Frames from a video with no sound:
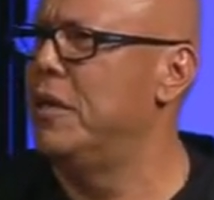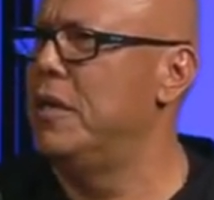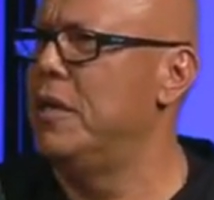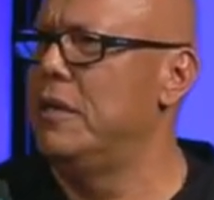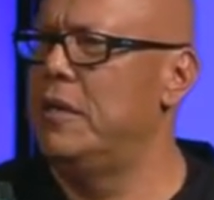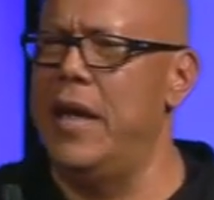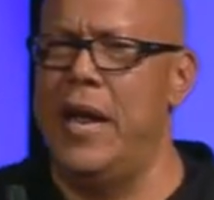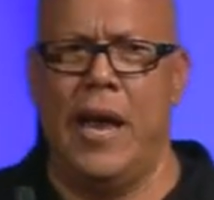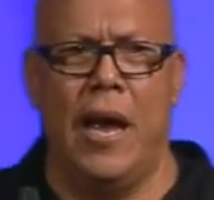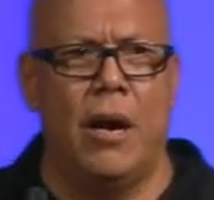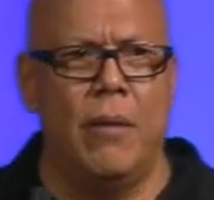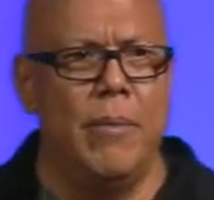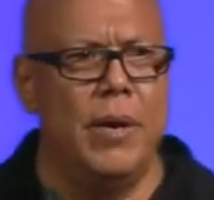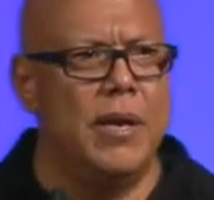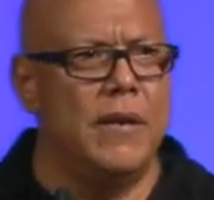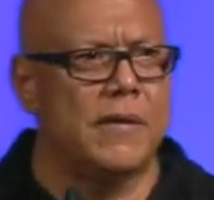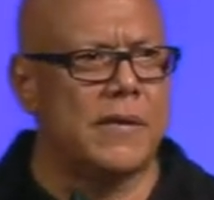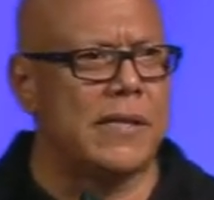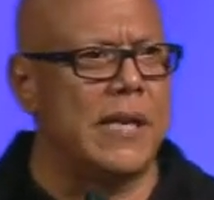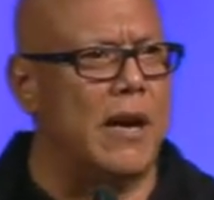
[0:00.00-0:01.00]
the helmet
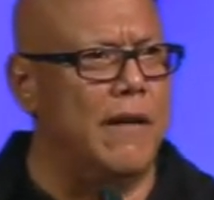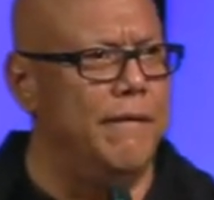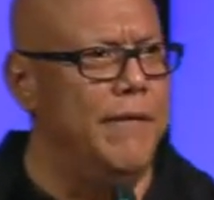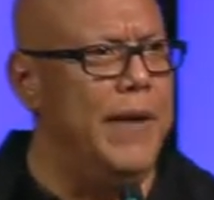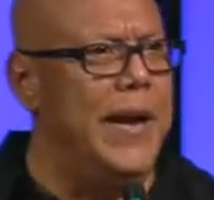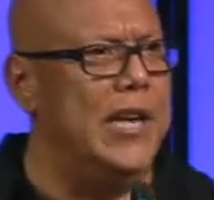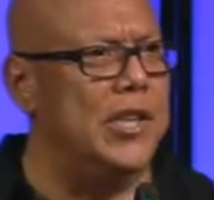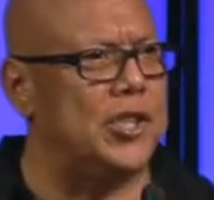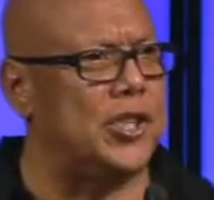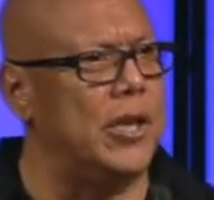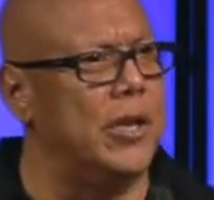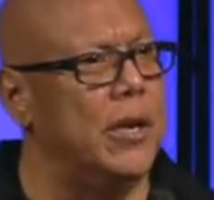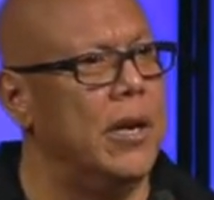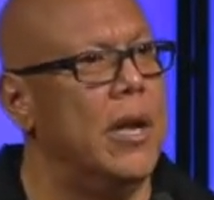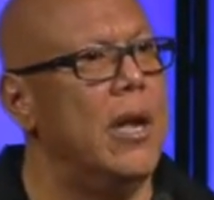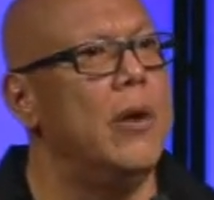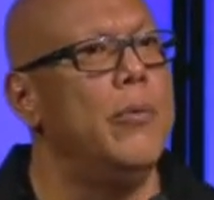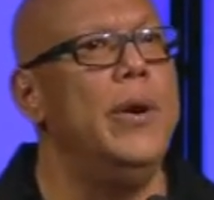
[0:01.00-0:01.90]
of salvation. We